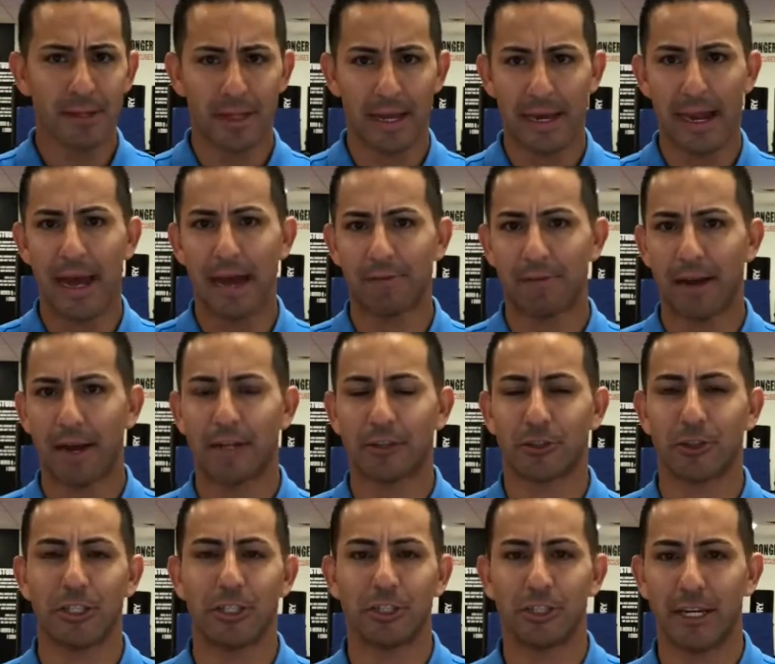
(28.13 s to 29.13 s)
that have
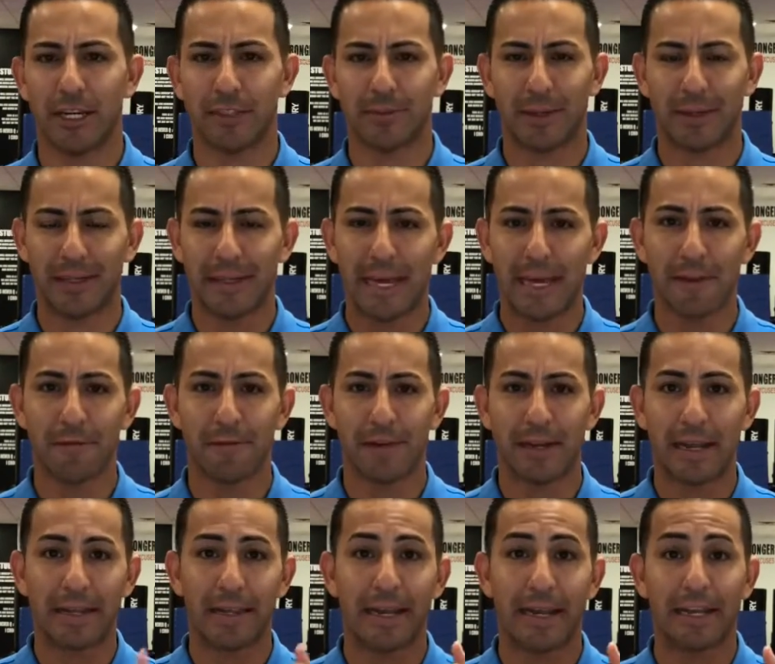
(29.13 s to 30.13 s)
actually changed my life
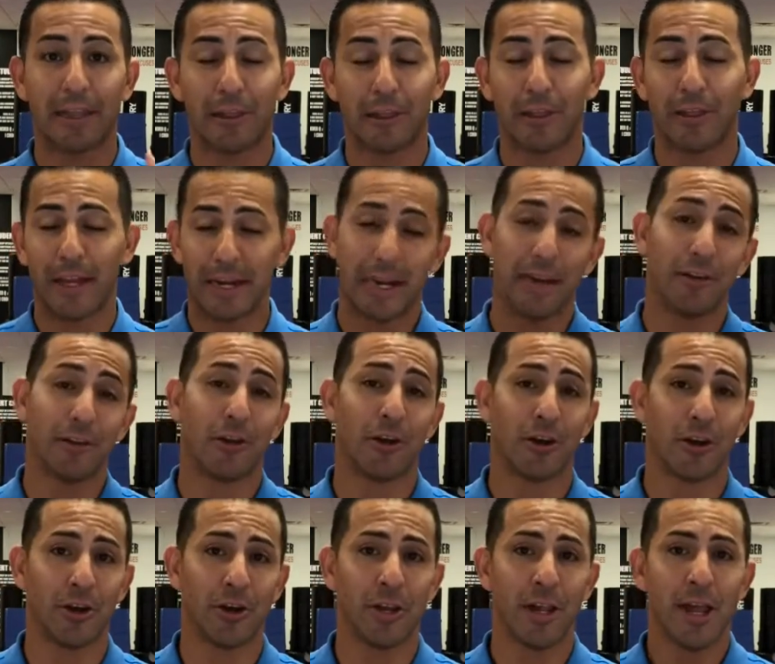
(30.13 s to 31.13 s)
and that I, that I
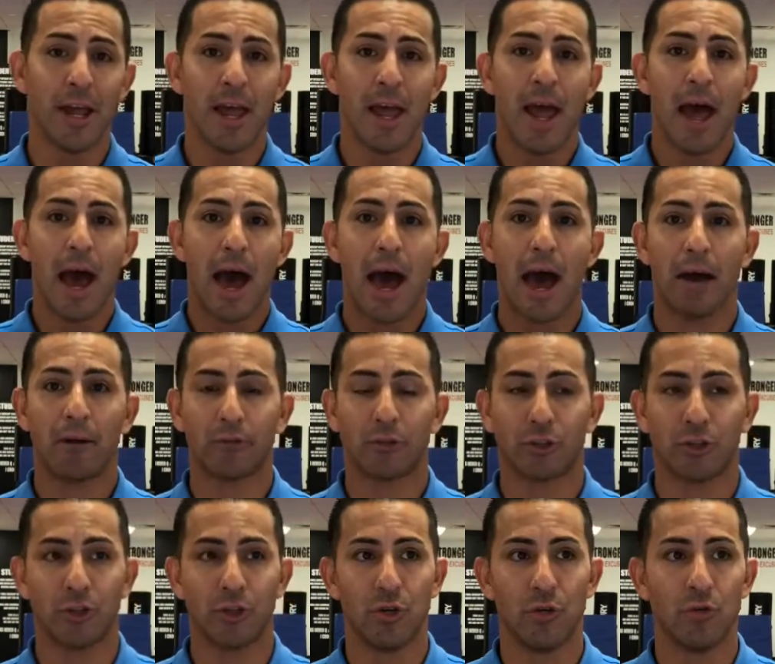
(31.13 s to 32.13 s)
learned how
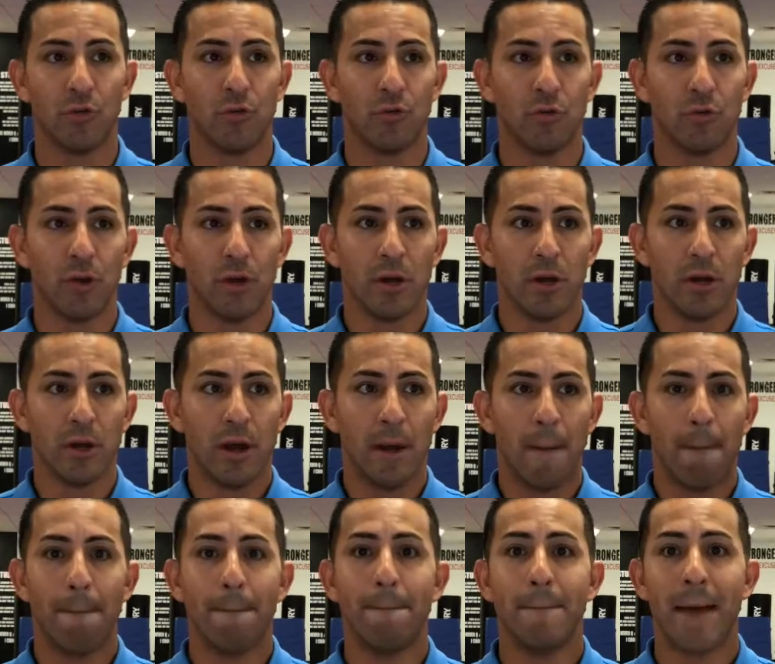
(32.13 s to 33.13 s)
to
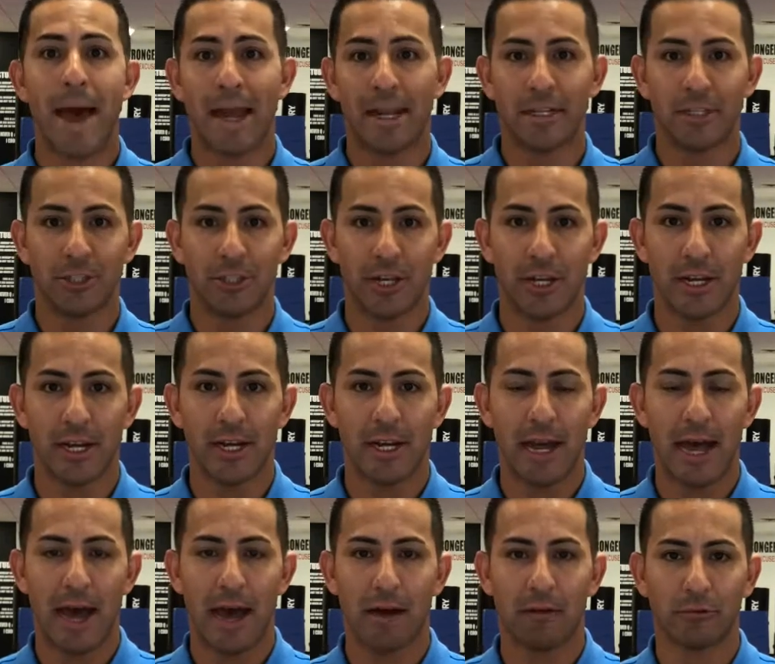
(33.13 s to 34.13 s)
manage it and
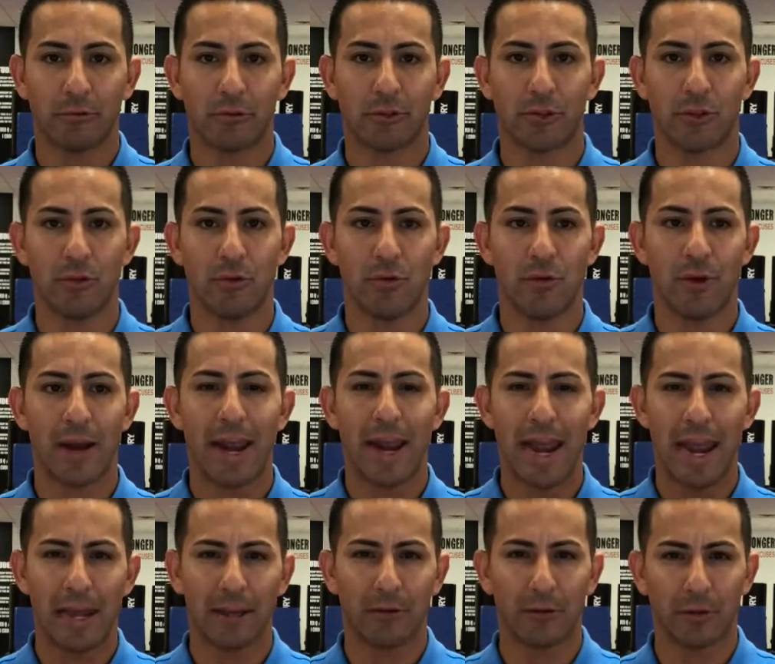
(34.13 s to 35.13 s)
how to
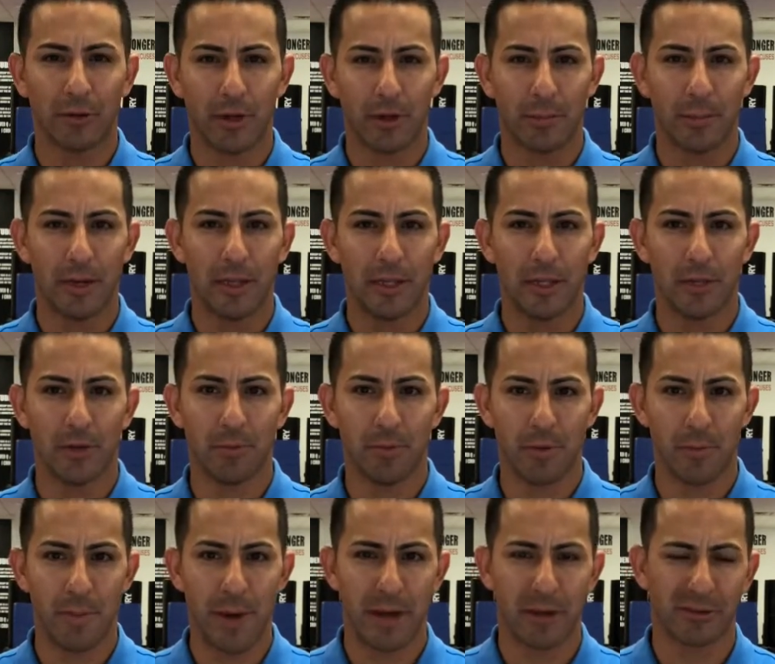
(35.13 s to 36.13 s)
handle them a little
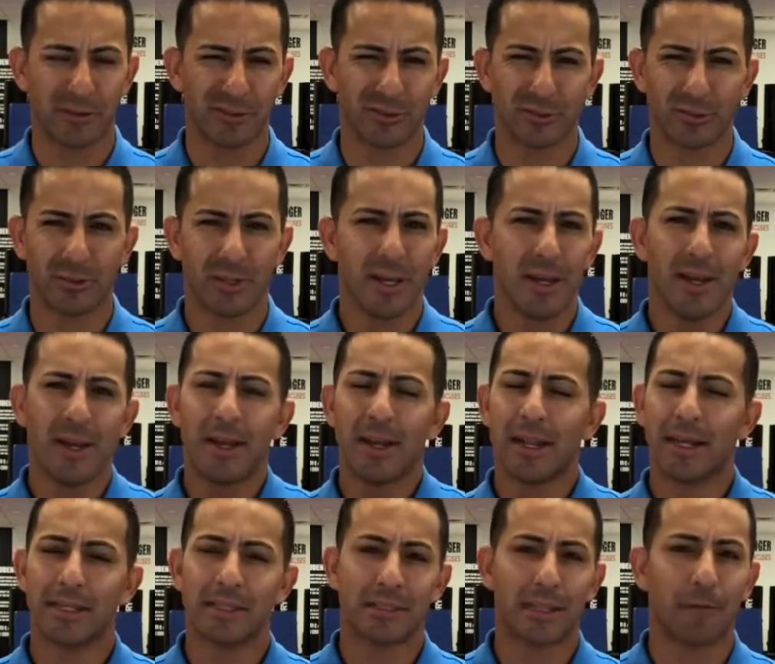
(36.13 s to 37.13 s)
bit better. So,
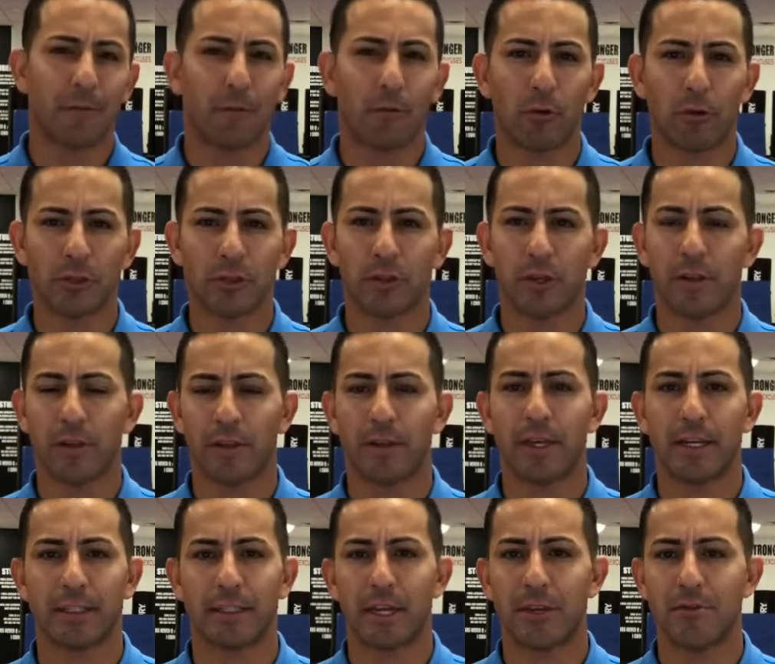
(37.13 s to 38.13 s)
like I said, fortune are the
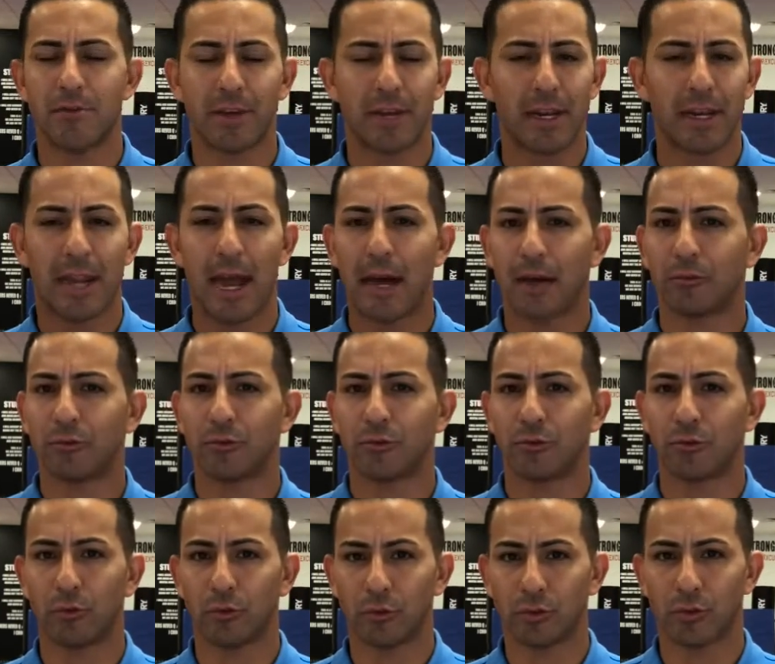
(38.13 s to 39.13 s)
things that you cannot
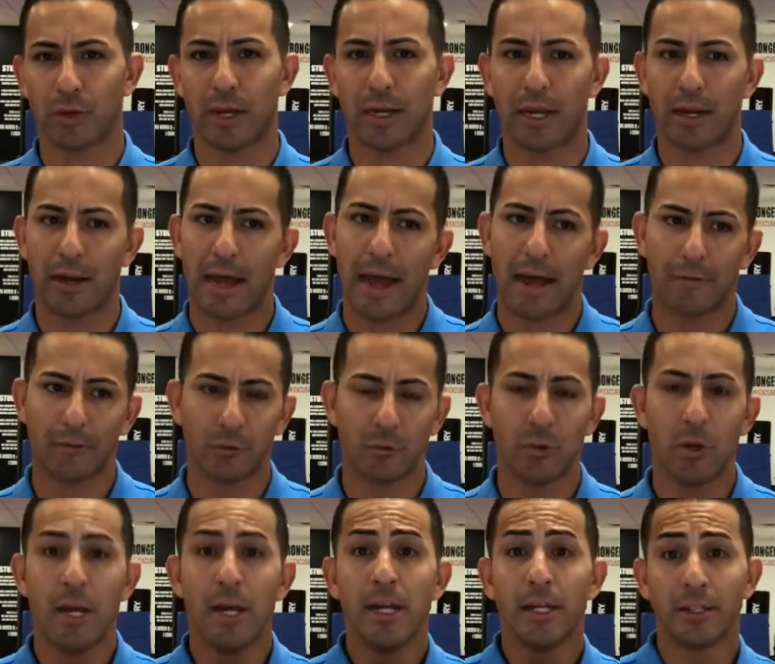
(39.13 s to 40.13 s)
control. So I kind of have to
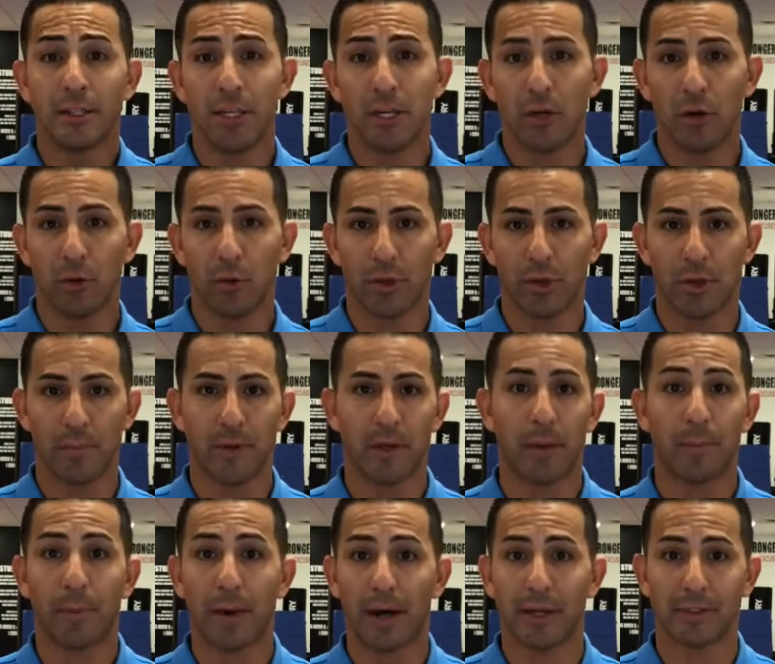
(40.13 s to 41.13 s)
deal with them in
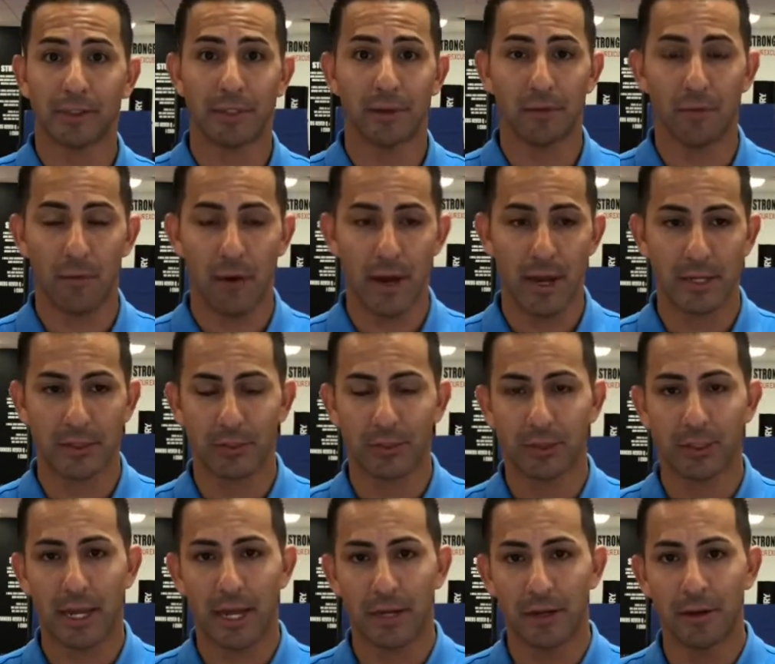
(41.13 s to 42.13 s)
a positive way and
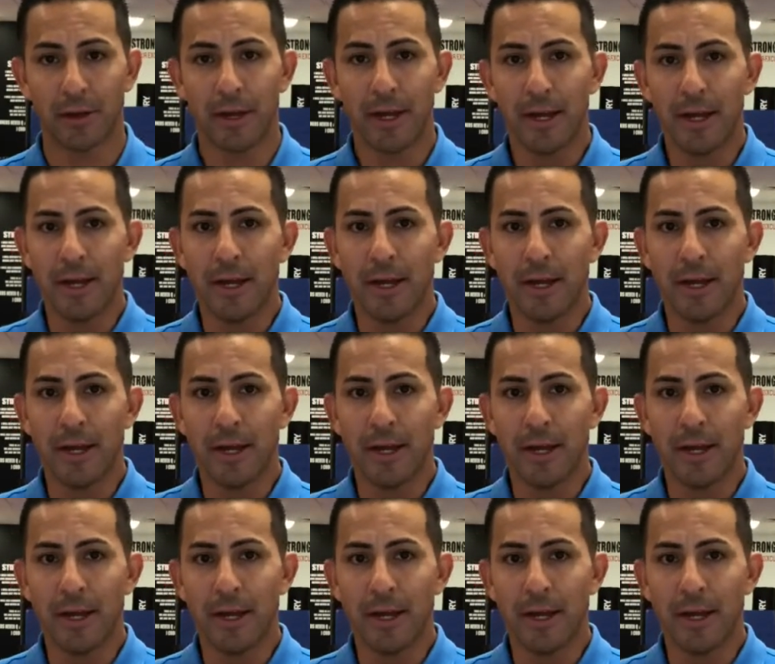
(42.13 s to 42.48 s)
just kind of